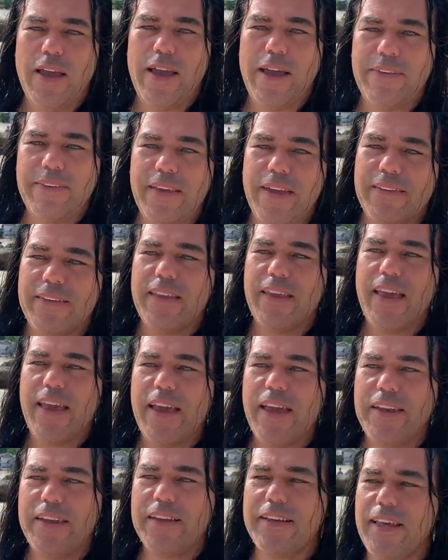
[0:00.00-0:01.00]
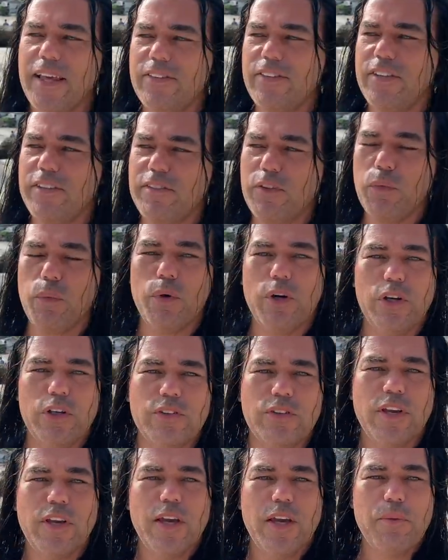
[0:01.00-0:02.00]
And then the headache gets even
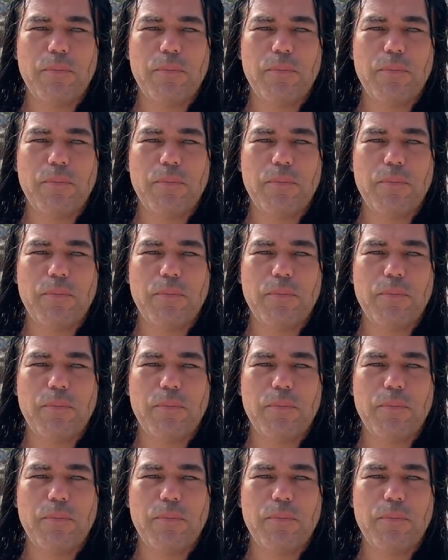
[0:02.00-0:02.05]
worse